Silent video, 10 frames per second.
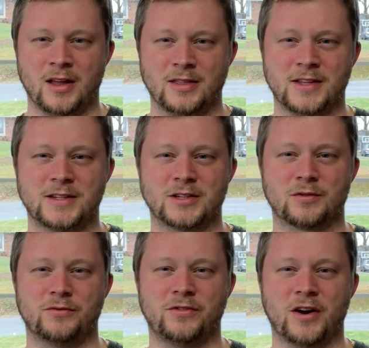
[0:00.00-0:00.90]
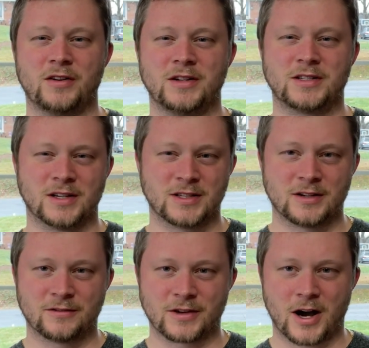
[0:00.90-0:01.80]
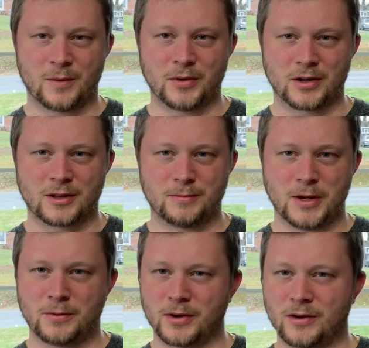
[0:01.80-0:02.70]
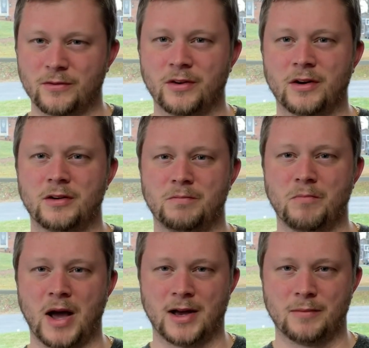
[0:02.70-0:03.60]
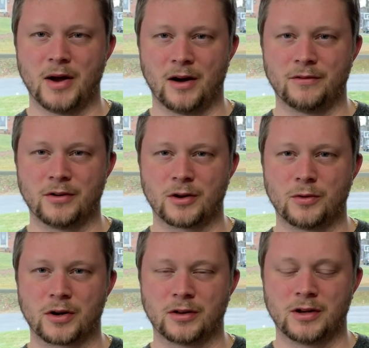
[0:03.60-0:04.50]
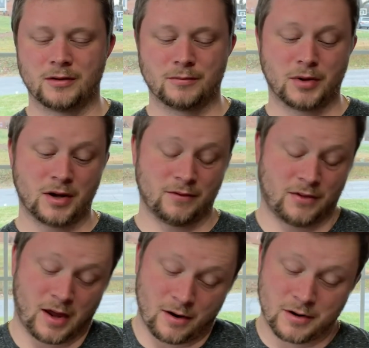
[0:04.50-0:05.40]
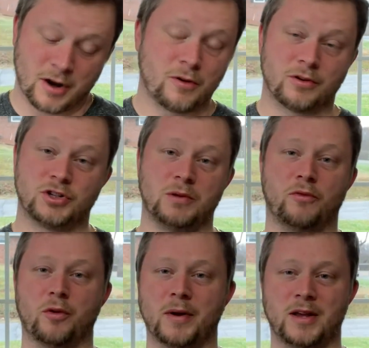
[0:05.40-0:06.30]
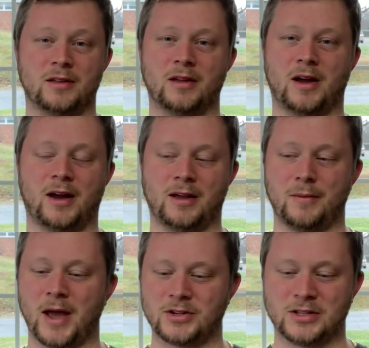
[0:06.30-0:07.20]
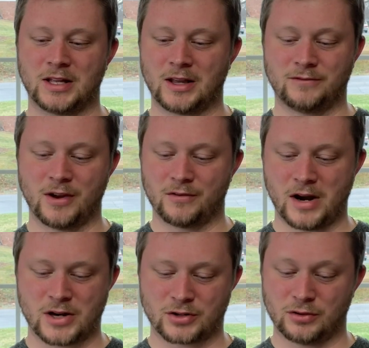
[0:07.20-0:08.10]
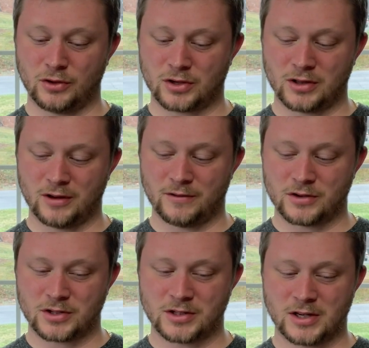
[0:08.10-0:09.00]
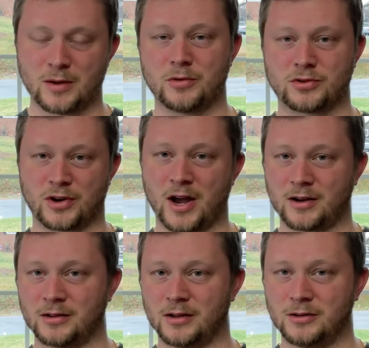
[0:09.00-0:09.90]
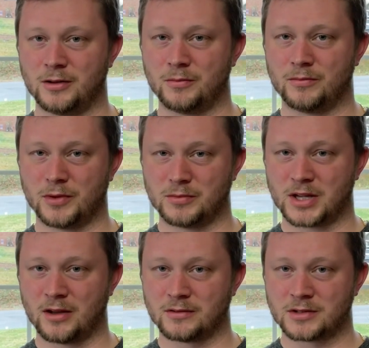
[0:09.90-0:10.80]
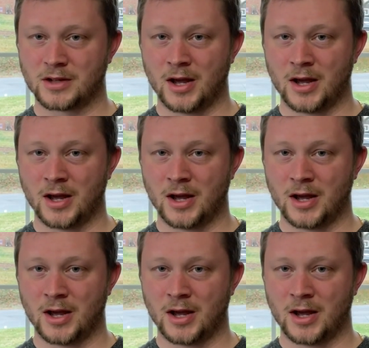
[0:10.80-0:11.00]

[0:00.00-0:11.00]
This is a very sensitive topic that people get very mad about very quickly because if they already own a Jeep 4xe. I imagine that they've never actually looked at the efficiency numbers or calculated them themselves.